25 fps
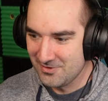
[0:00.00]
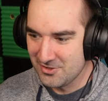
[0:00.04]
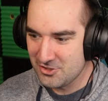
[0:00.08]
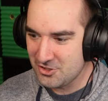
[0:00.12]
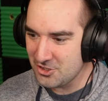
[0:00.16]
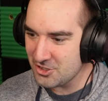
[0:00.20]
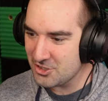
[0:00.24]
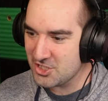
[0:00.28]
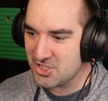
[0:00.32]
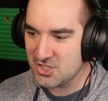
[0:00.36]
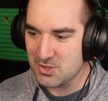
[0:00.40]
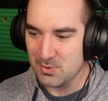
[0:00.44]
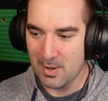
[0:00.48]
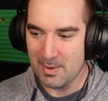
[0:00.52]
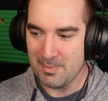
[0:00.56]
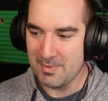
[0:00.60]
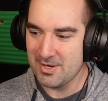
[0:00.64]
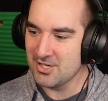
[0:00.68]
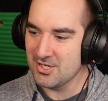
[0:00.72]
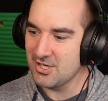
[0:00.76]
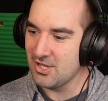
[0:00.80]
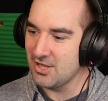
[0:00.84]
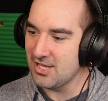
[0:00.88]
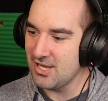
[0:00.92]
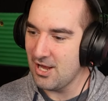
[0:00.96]
Just swim
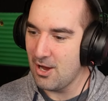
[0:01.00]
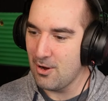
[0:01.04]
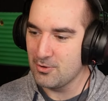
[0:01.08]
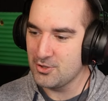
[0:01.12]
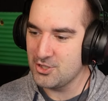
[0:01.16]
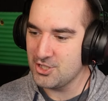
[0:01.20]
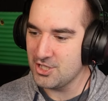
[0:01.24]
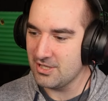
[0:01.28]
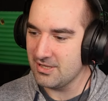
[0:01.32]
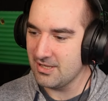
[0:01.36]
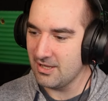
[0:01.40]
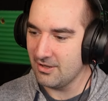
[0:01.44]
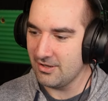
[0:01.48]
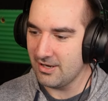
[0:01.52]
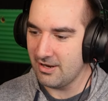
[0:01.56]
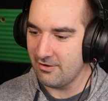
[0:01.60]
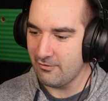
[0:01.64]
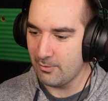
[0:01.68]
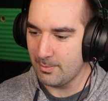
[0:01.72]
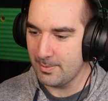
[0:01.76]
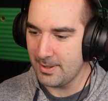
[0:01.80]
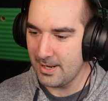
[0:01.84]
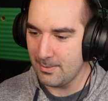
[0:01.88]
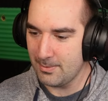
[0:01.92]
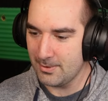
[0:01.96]
into the ocean, they'll
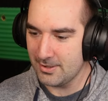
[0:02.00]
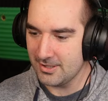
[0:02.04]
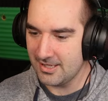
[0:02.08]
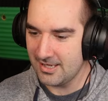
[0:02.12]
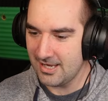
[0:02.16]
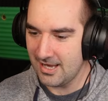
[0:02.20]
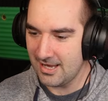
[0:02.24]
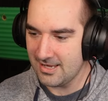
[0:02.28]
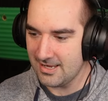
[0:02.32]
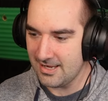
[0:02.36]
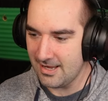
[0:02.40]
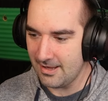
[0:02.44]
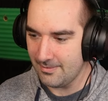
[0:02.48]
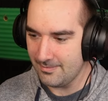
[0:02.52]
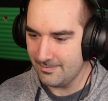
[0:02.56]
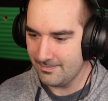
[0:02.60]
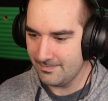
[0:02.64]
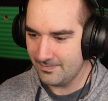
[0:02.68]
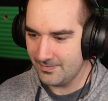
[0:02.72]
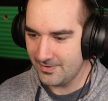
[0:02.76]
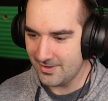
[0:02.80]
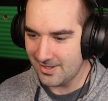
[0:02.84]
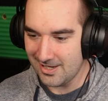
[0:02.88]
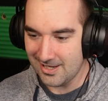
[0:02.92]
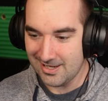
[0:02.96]
never be able to get you.
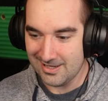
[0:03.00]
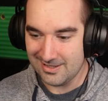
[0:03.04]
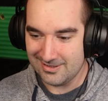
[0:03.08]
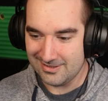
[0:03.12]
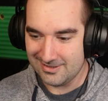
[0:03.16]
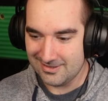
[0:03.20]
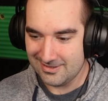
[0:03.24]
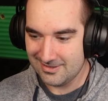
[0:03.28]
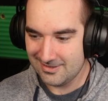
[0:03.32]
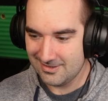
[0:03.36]
Huh?